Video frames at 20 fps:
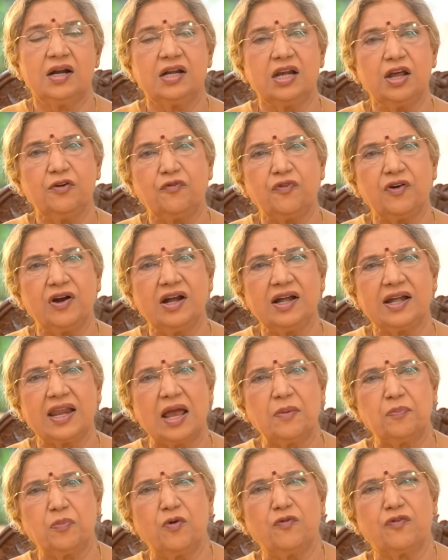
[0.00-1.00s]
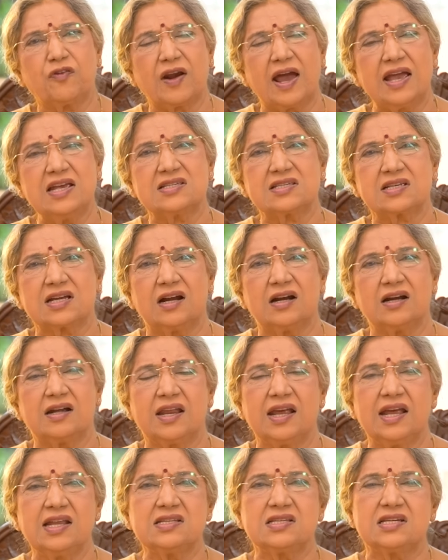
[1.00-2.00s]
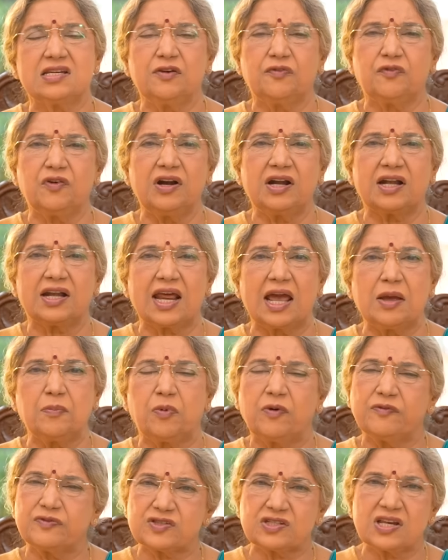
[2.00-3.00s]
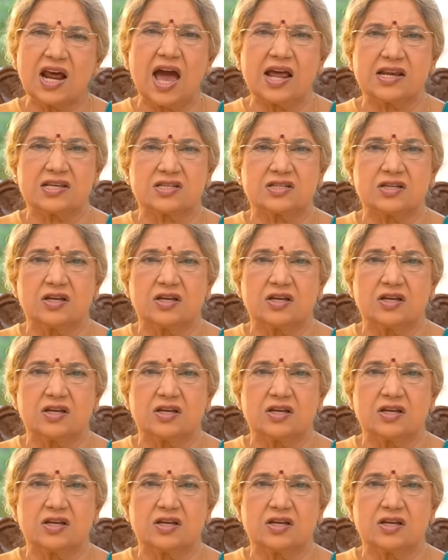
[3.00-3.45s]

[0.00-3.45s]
Different type of rice contains different type of starch,